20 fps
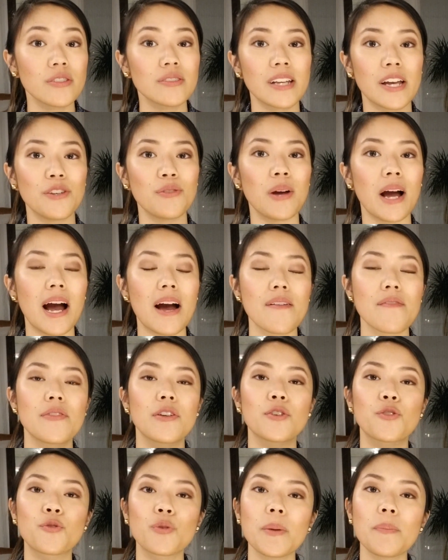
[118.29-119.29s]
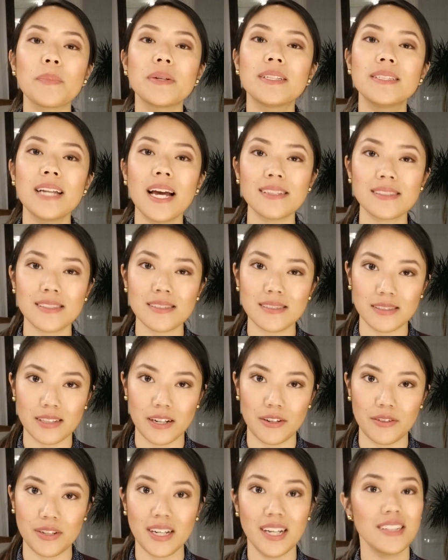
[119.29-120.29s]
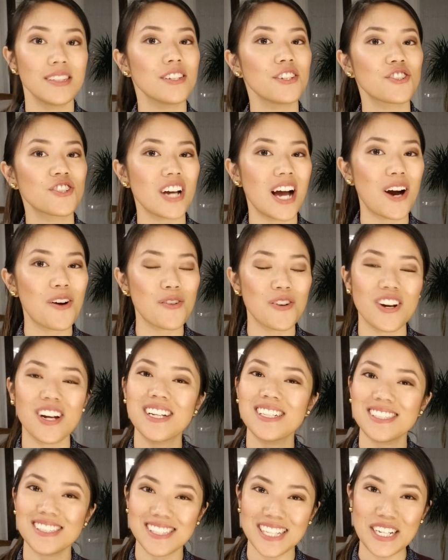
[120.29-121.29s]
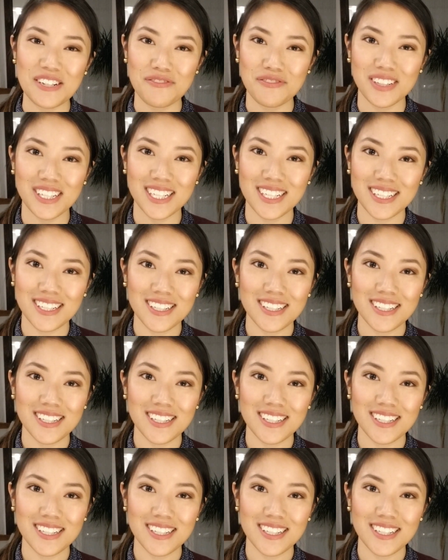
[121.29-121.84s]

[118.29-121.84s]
that you have the grip necessary to shower safely.